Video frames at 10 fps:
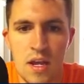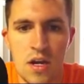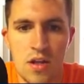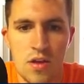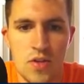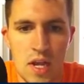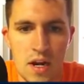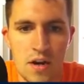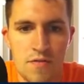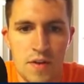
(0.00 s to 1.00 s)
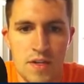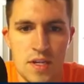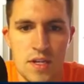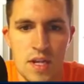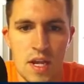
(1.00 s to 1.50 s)
to those air
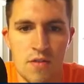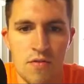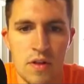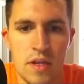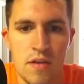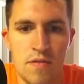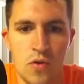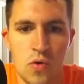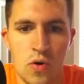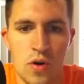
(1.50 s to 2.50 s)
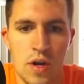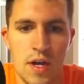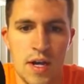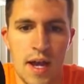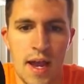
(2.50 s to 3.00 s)
defenses and relieve your
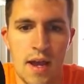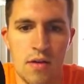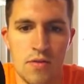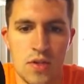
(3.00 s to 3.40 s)
hounds.